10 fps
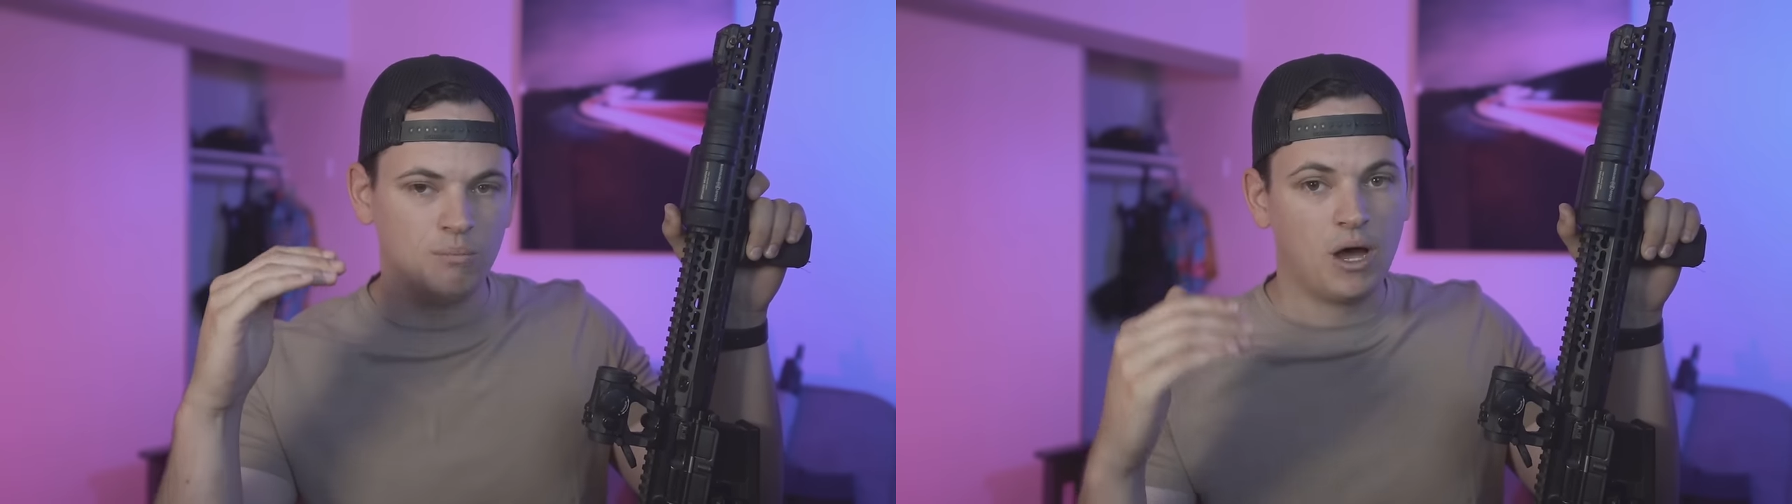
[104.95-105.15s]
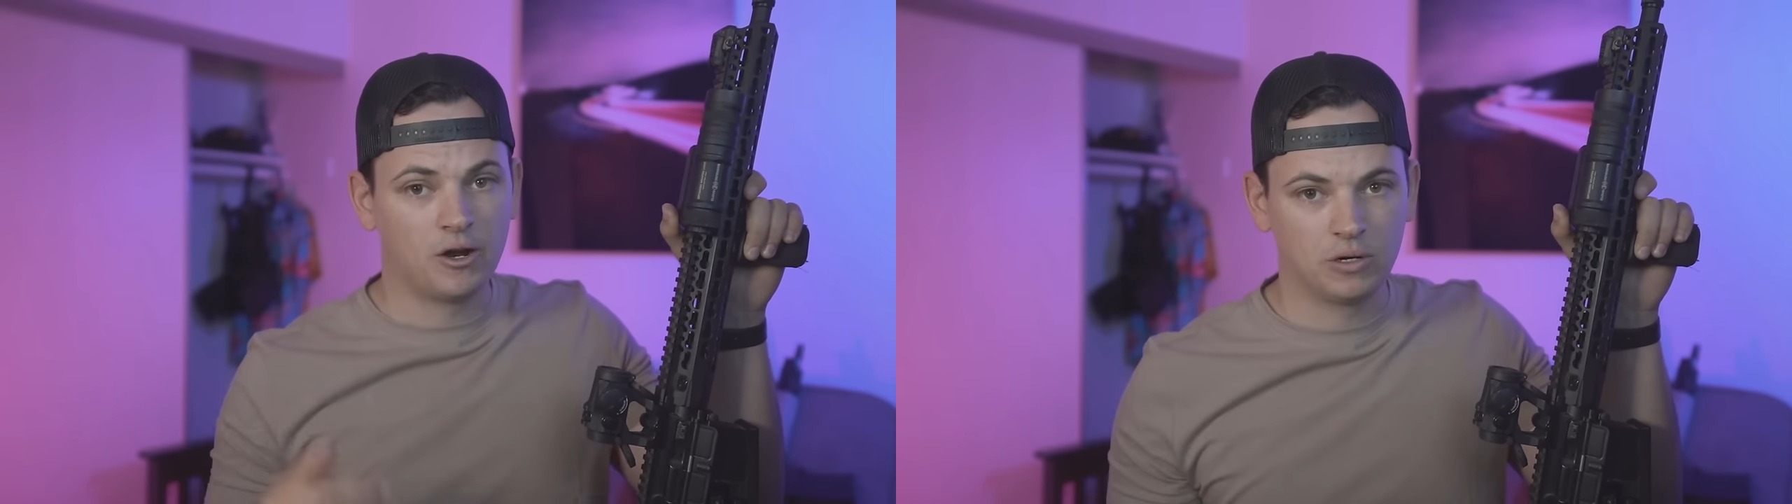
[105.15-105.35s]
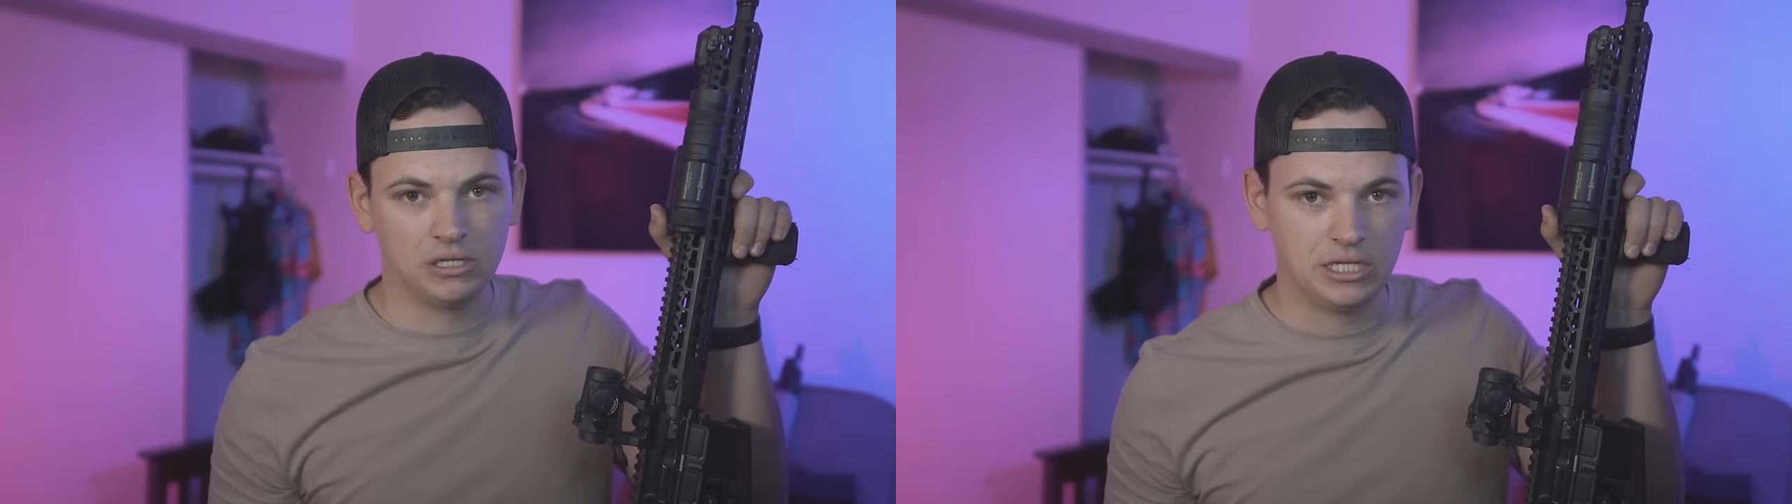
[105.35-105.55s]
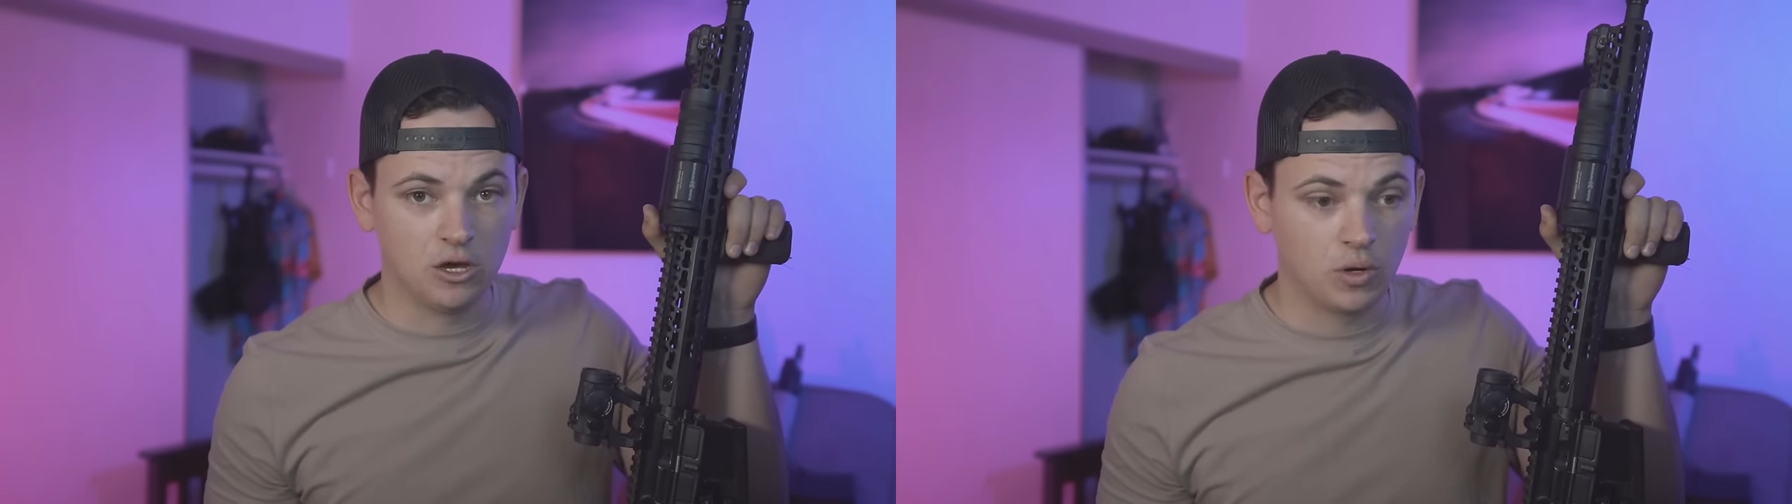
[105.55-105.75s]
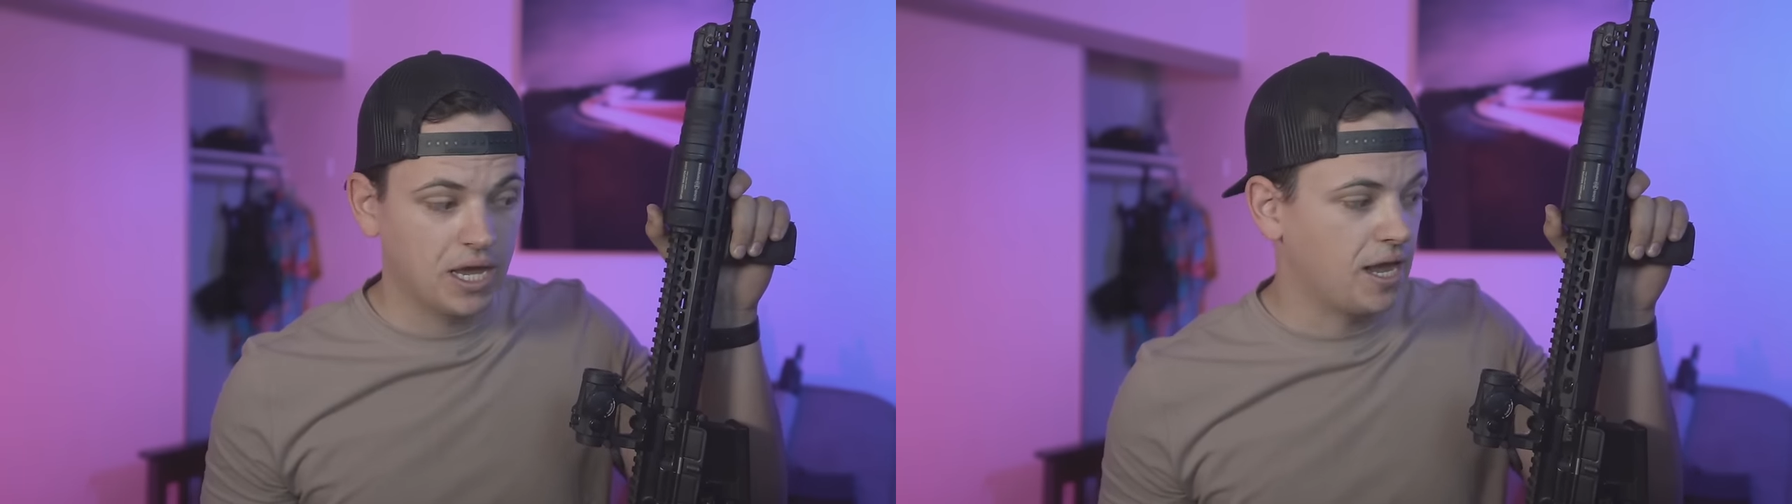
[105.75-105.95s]
moderately
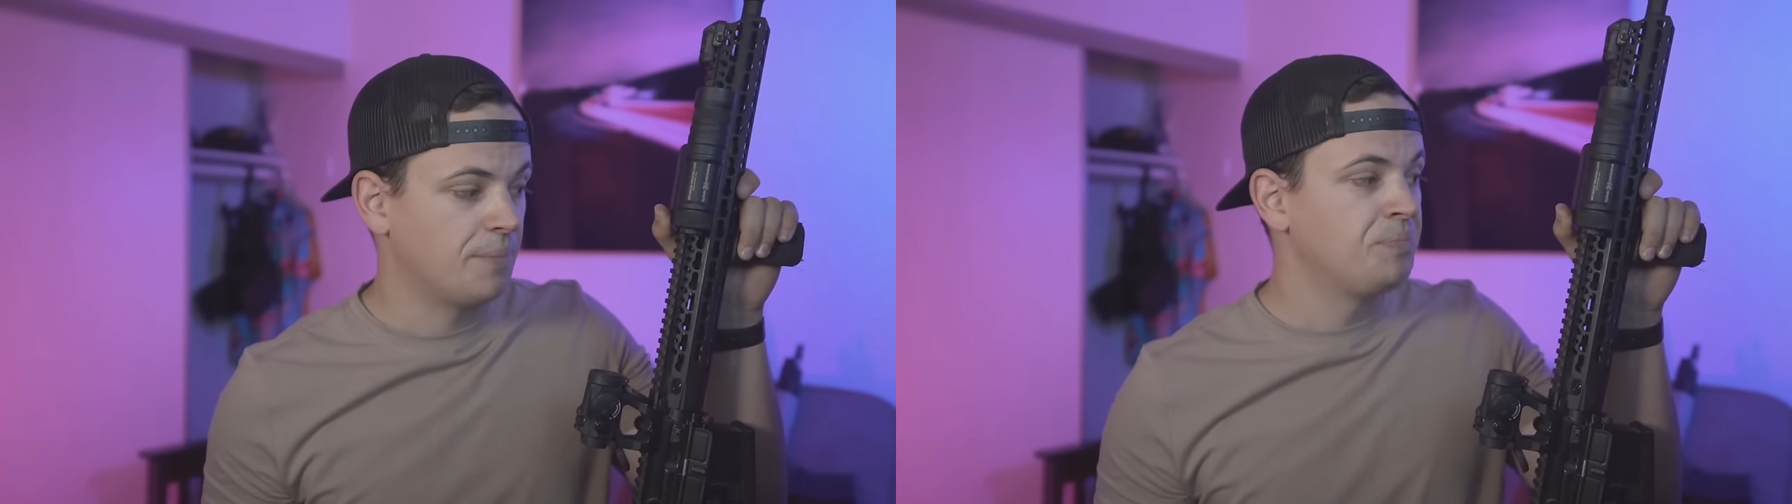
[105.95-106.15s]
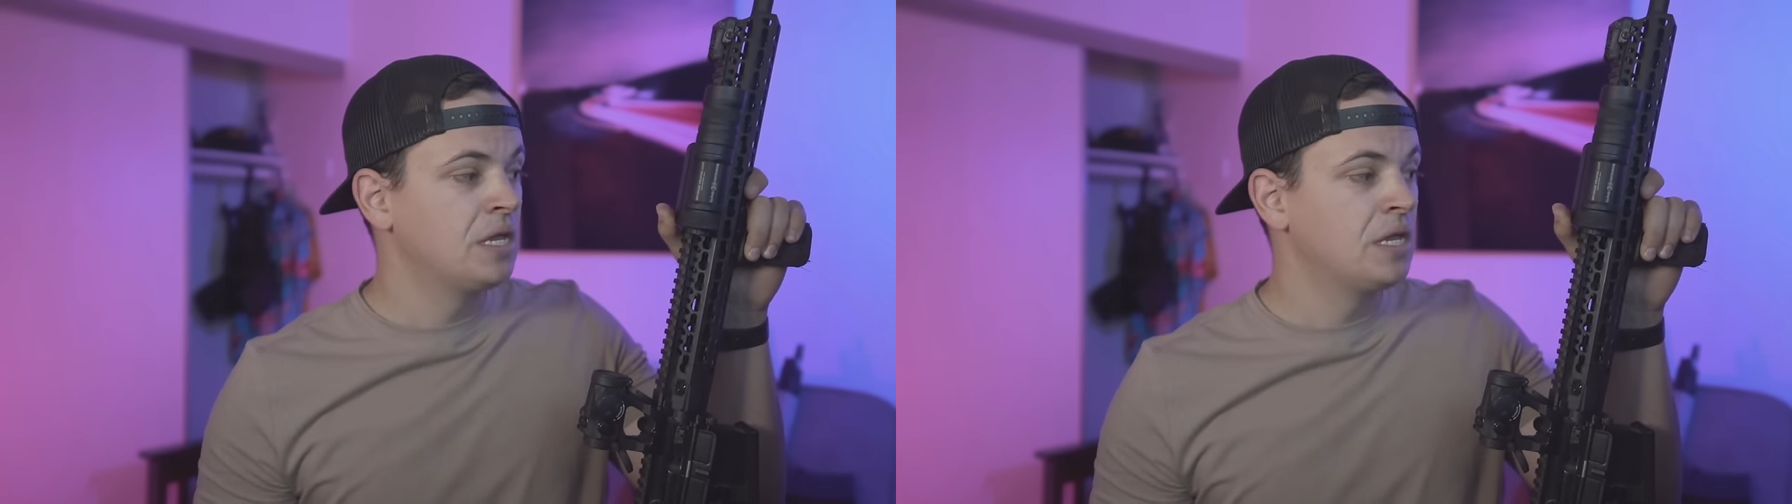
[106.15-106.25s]
okay.